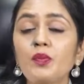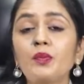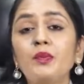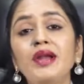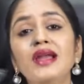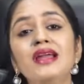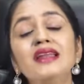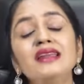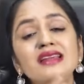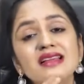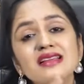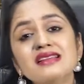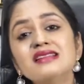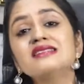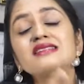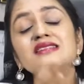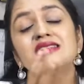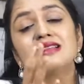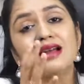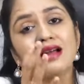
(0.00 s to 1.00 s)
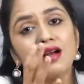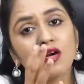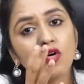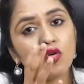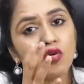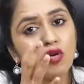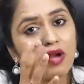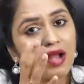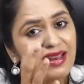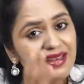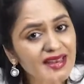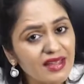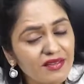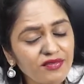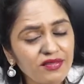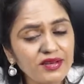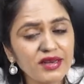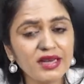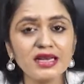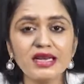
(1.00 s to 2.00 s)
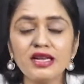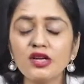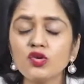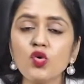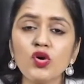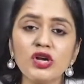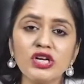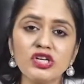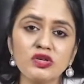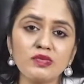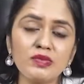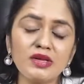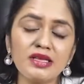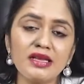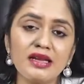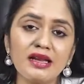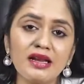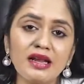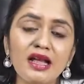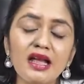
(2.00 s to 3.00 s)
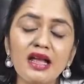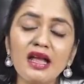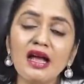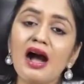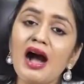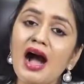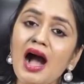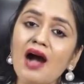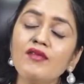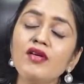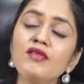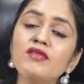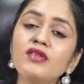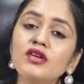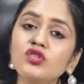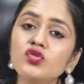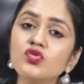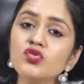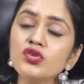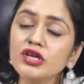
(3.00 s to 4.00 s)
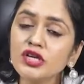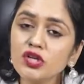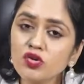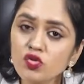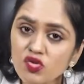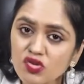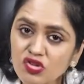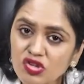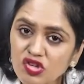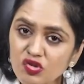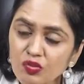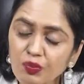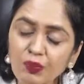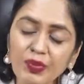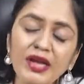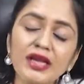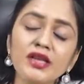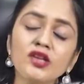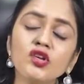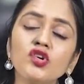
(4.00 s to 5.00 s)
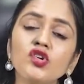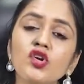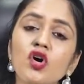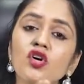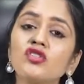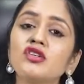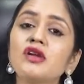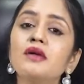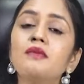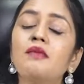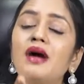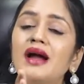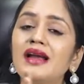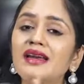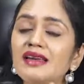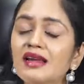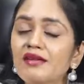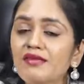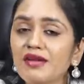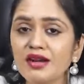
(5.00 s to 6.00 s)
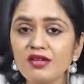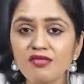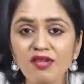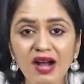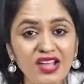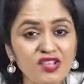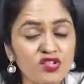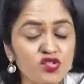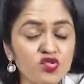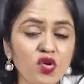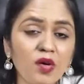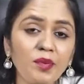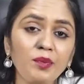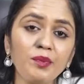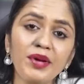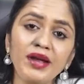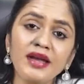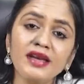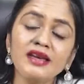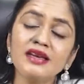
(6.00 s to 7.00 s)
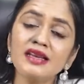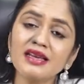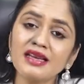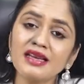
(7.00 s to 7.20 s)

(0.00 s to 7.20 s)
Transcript: pain is definitely going to be there. However, to reduce this pain, your doctor might have advised you a pain